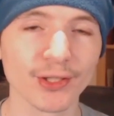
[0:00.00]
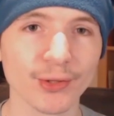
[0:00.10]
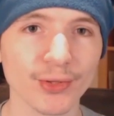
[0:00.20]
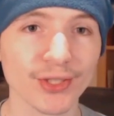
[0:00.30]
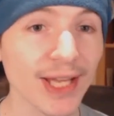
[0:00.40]

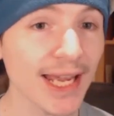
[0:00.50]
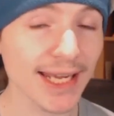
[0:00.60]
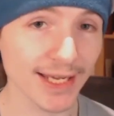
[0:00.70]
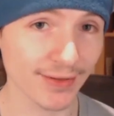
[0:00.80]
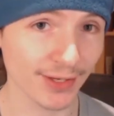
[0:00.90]
to
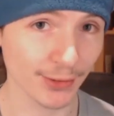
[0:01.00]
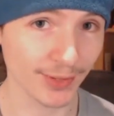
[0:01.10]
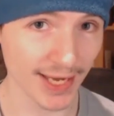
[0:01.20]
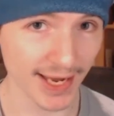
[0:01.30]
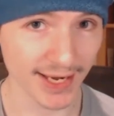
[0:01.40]
stay in the
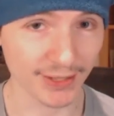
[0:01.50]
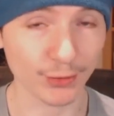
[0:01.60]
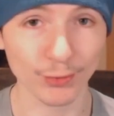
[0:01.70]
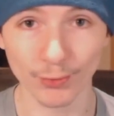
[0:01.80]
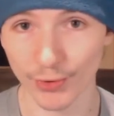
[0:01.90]
UK
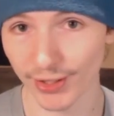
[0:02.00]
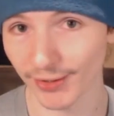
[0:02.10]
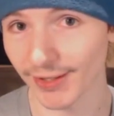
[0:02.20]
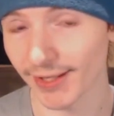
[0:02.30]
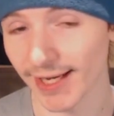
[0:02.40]
to work
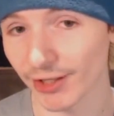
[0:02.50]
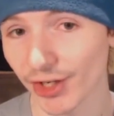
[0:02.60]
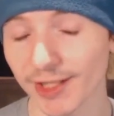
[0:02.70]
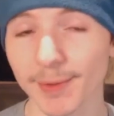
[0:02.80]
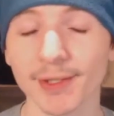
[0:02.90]
in the
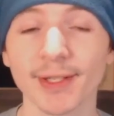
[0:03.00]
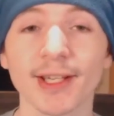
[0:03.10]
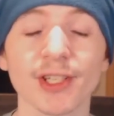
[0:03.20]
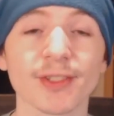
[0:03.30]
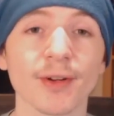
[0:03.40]
NHS, because the
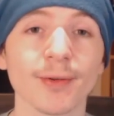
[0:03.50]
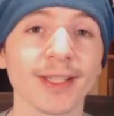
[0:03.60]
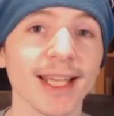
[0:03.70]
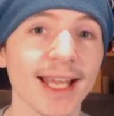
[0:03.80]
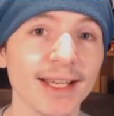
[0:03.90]
NHS
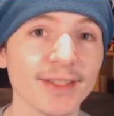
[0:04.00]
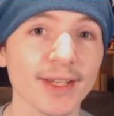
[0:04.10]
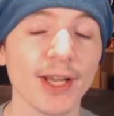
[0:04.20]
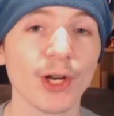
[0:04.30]
currently has